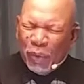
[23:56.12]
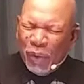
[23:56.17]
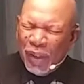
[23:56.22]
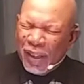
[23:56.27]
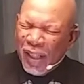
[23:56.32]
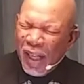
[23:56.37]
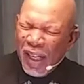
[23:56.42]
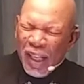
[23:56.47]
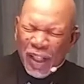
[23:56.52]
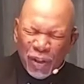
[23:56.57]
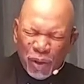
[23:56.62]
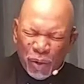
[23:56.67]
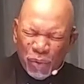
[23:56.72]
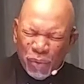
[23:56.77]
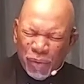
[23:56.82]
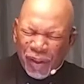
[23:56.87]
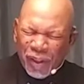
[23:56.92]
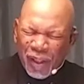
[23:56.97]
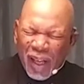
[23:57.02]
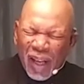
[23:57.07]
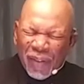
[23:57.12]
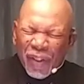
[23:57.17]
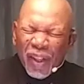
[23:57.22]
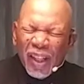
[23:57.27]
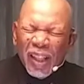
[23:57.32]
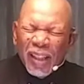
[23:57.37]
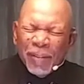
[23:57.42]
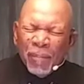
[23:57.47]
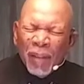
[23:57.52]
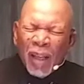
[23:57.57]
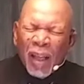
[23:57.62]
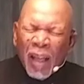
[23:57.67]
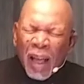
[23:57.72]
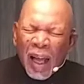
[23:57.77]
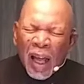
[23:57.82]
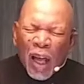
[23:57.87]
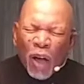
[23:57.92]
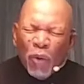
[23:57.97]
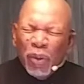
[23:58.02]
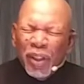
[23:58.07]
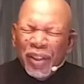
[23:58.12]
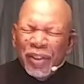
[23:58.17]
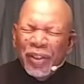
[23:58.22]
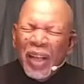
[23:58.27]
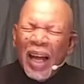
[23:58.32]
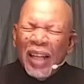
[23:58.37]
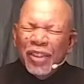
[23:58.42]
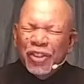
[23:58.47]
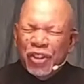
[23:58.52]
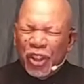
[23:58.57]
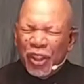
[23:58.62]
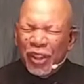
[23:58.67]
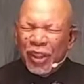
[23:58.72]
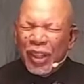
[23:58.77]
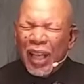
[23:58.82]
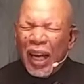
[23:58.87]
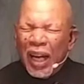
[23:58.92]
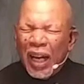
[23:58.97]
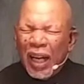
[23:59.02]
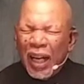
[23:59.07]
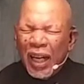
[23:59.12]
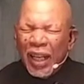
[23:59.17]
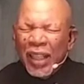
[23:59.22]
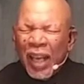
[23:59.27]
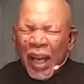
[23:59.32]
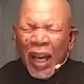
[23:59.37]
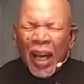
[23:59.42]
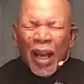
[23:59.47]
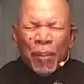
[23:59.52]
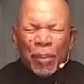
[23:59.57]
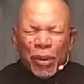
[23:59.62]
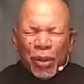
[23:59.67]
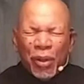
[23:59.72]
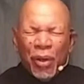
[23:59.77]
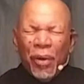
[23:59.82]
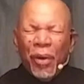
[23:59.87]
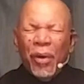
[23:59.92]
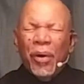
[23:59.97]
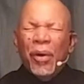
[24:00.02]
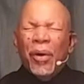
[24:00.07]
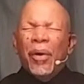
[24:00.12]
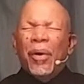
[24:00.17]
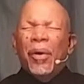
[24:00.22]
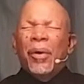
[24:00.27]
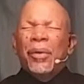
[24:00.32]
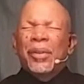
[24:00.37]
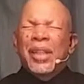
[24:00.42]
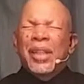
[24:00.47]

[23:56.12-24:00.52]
we can't do nothing without you, God. But oh,